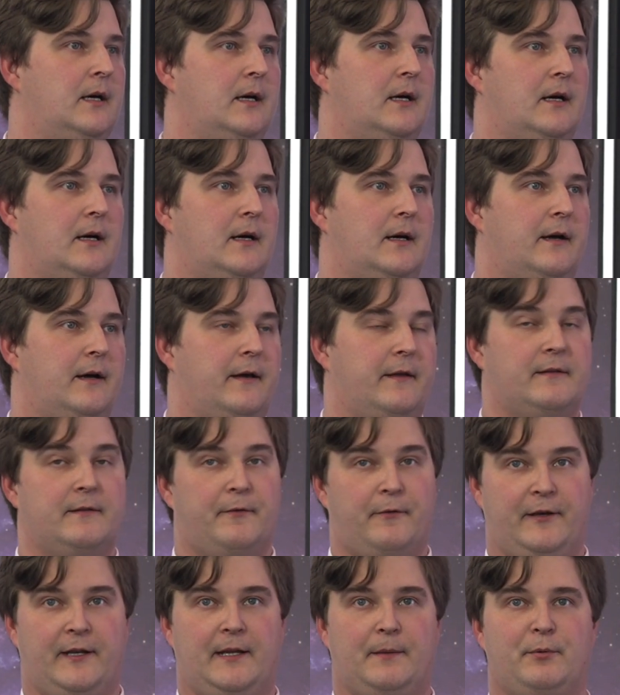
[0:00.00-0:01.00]

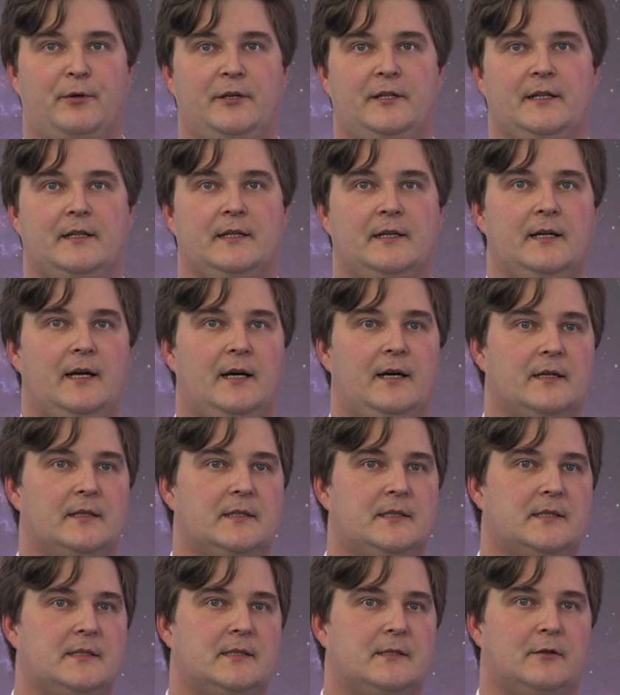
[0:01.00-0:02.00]
3D printed
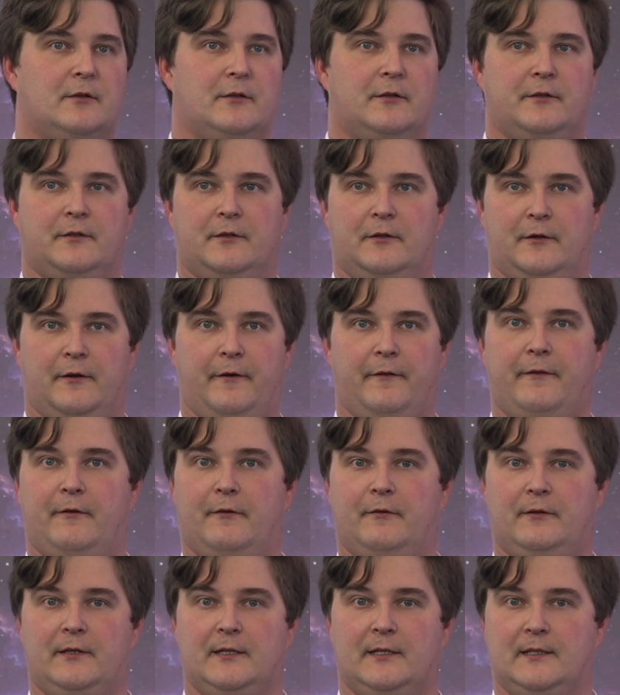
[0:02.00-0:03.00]
casts or
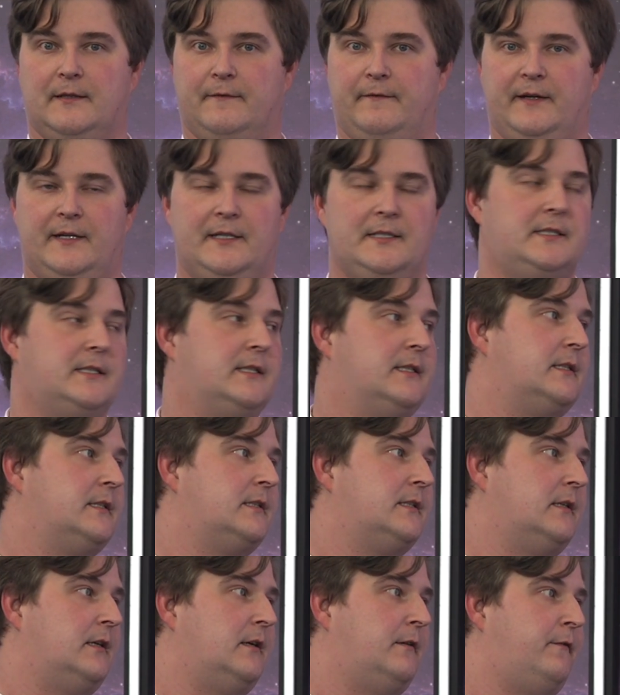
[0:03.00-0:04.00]
orthotic
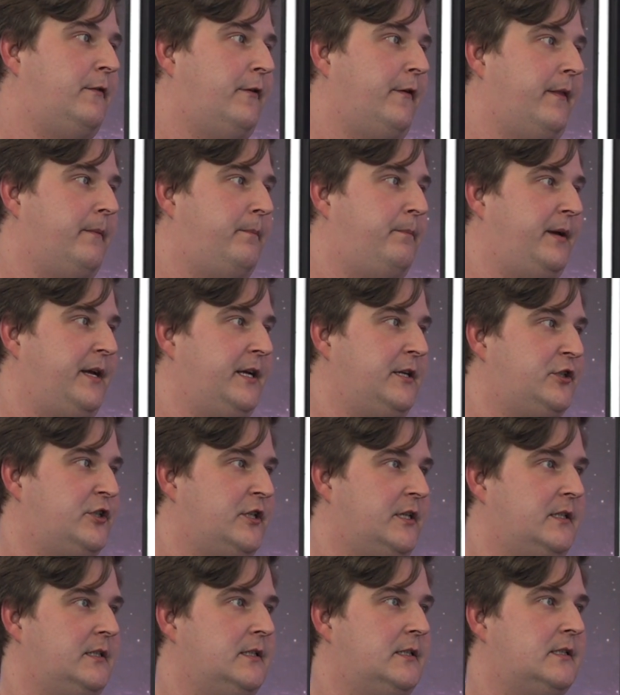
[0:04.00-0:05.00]
devices for the
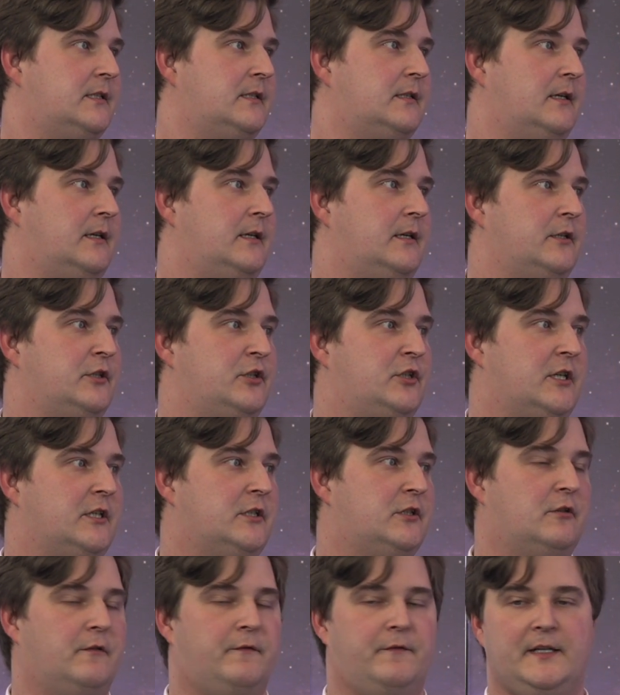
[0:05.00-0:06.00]
patients,
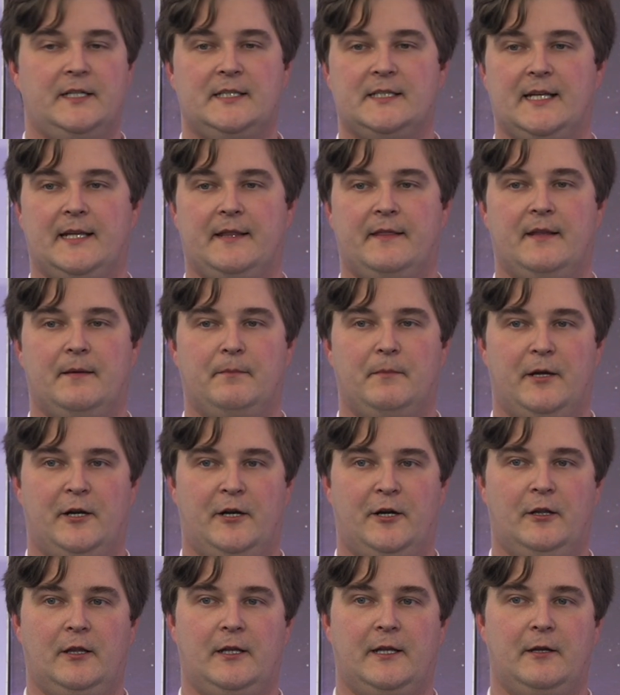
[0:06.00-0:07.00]
just to fixate them
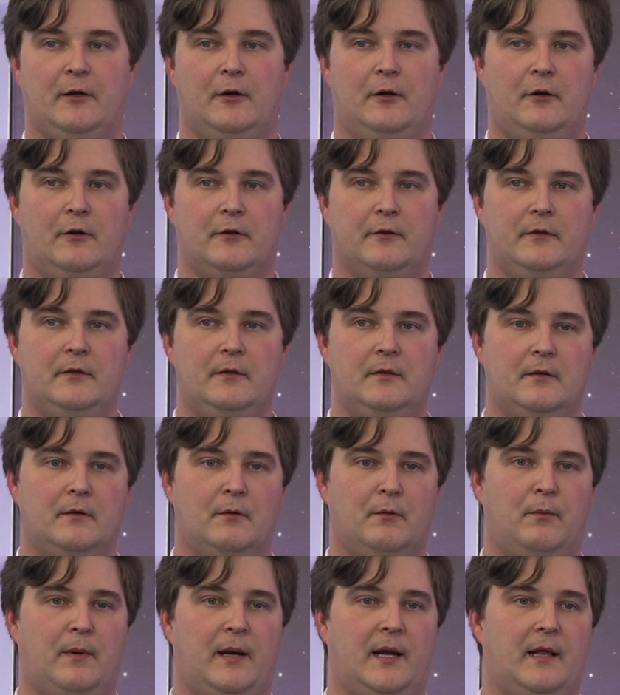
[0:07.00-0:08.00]
early on
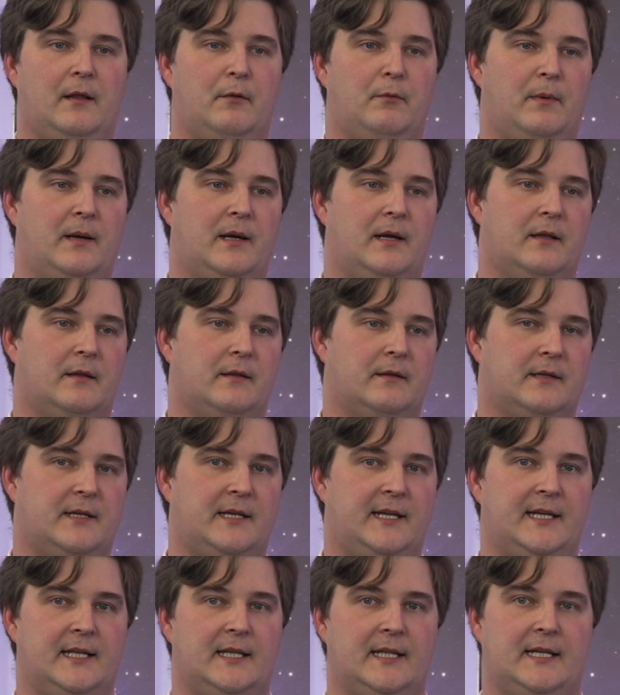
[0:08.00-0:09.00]
while
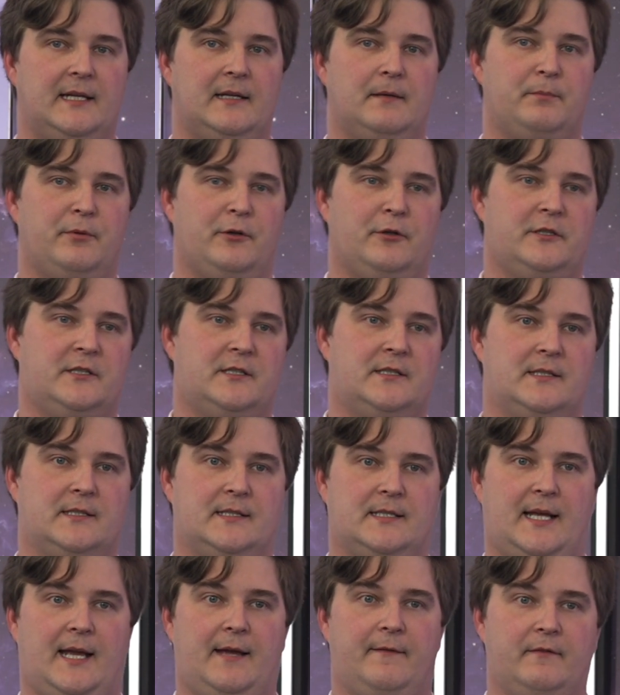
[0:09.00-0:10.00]
healing
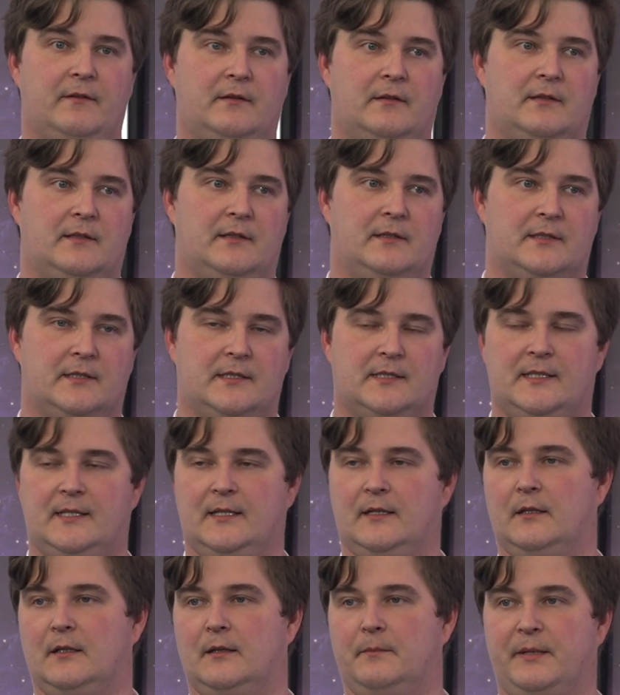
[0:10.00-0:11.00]
process haven't
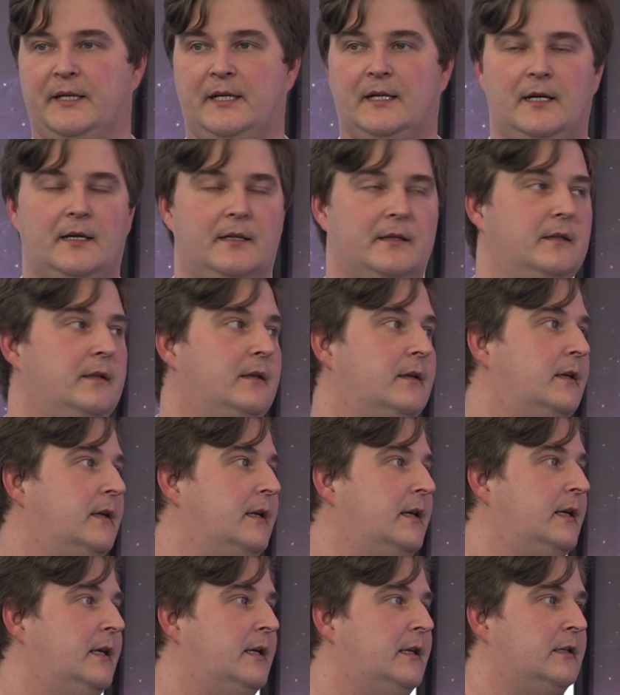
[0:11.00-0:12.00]
still begun,
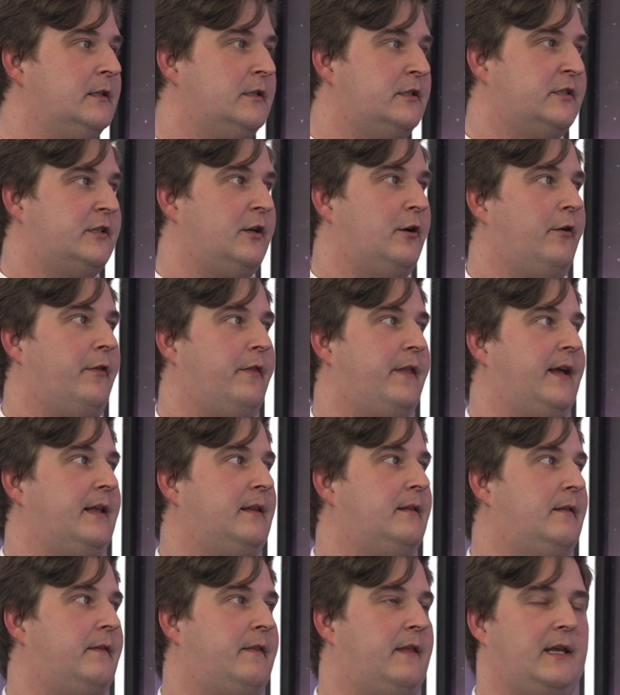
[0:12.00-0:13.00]
so
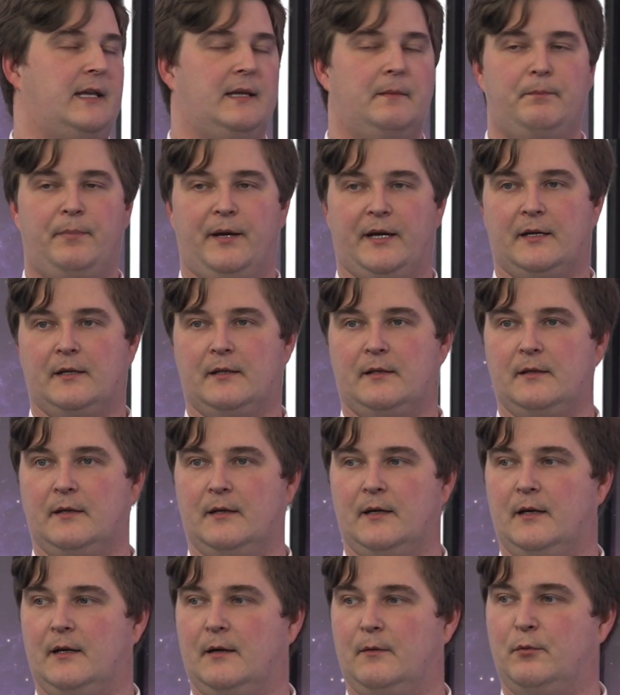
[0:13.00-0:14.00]
that the impact
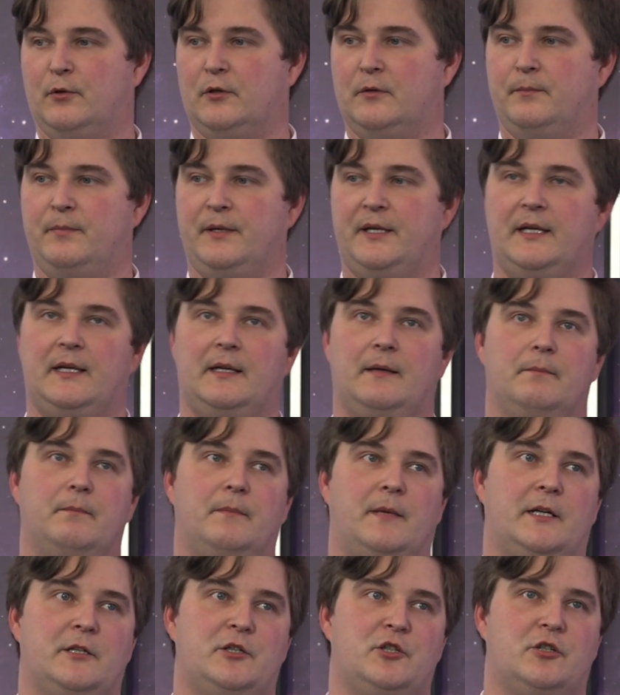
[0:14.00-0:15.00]
would be
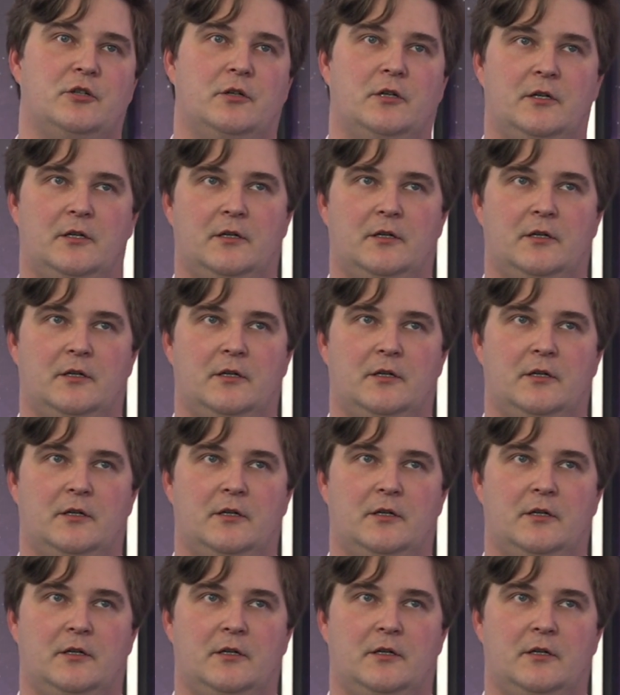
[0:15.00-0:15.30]
much